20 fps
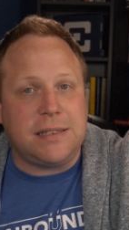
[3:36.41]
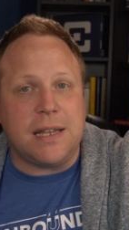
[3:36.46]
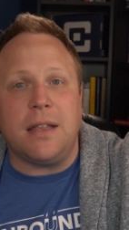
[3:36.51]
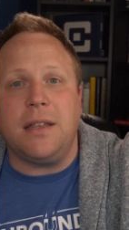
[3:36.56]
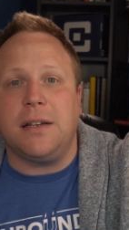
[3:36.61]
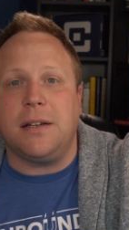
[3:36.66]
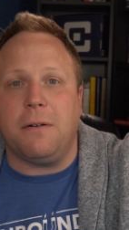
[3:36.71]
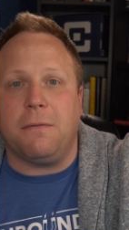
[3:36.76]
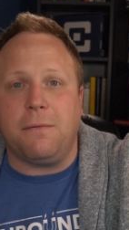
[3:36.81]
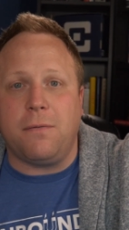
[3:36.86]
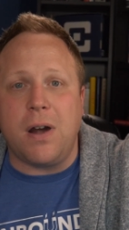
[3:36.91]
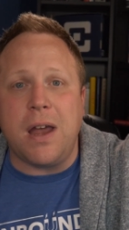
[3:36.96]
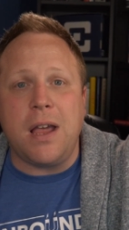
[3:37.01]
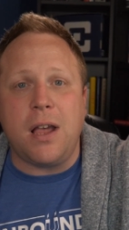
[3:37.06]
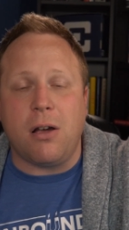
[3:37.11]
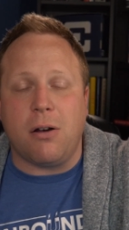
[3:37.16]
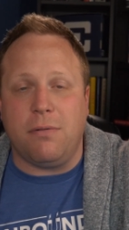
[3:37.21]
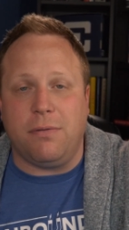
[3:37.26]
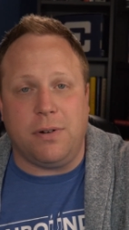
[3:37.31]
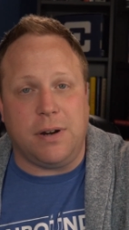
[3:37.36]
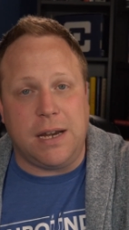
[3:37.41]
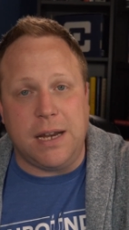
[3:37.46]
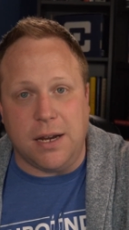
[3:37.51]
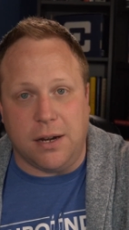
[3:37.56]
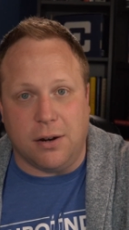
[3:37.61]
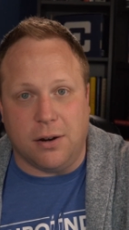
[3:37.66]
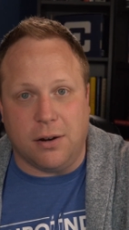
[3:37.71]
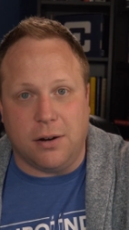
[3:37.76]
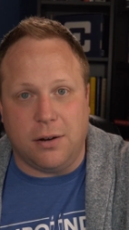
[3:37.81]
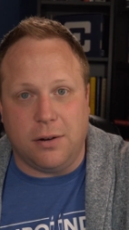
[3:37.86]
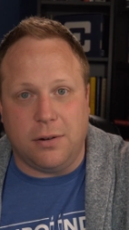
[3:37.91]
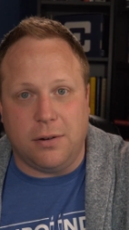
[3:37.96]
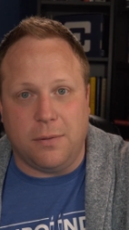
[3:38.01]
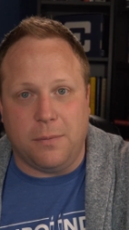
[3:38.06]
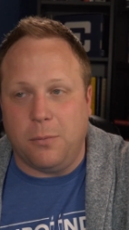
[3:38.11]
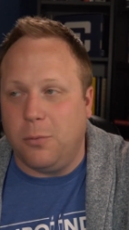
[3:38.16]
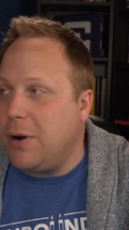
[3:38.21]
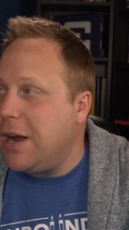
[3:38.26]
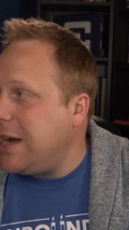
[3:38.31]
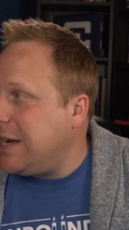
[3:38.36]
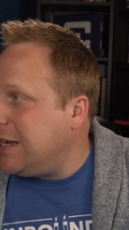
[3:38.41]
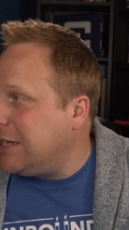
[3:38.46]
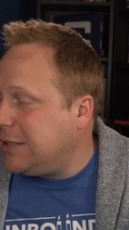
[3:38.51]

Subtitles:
selling to Frank over here, right?